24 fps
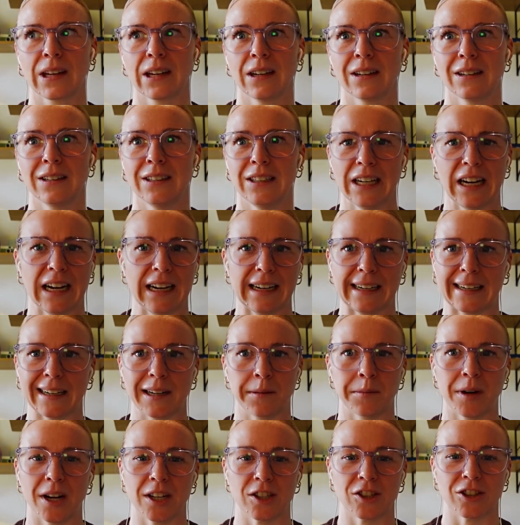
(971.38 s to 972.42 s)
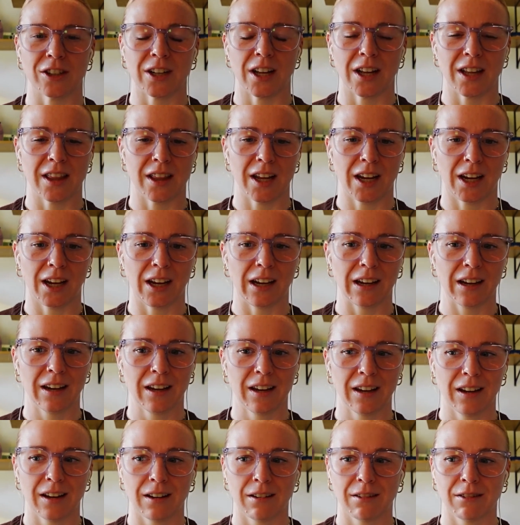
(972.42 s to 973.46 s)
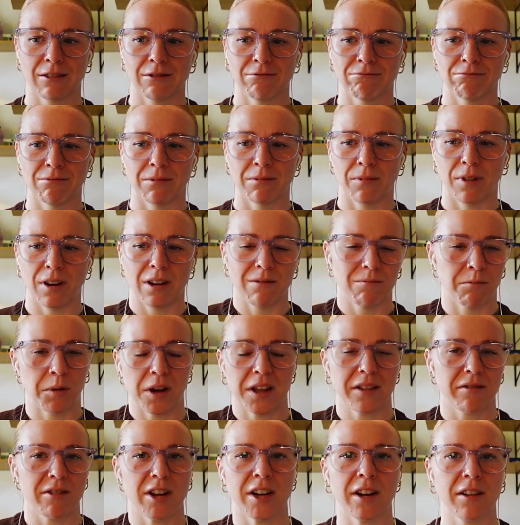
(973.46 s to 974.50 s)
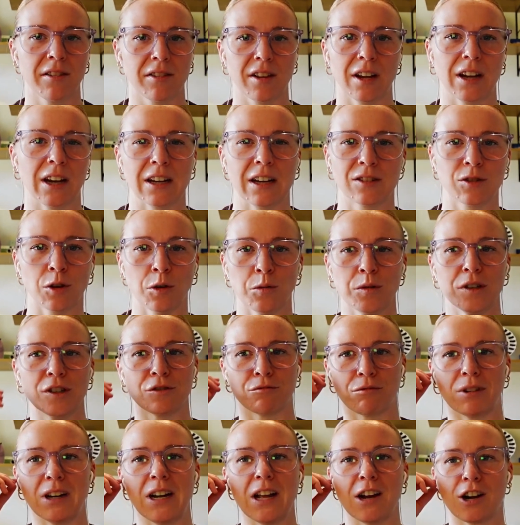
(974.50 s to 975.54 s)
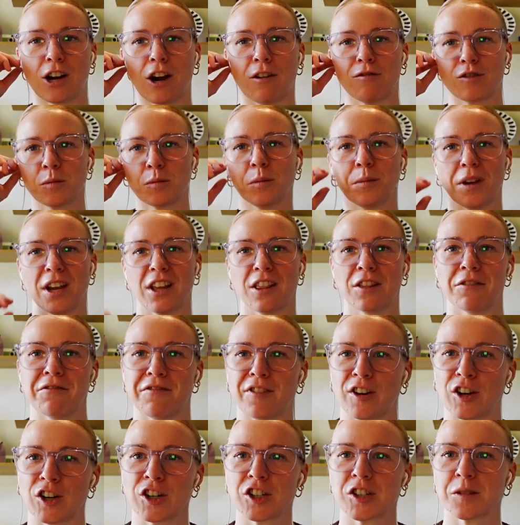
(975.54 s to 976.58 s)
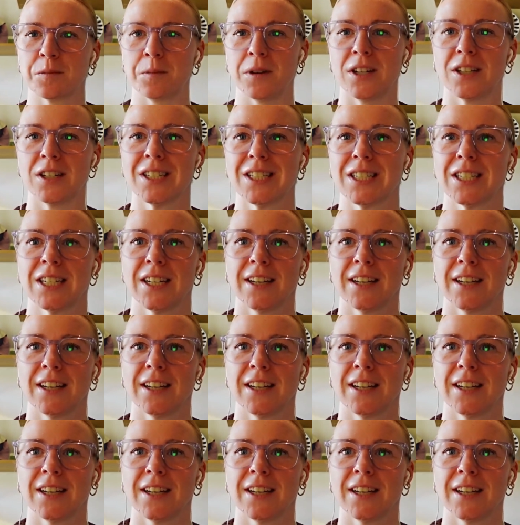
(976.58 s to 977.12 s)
Yeah, I can imagine. I think with anything, it's always really uncomfortable being the first, but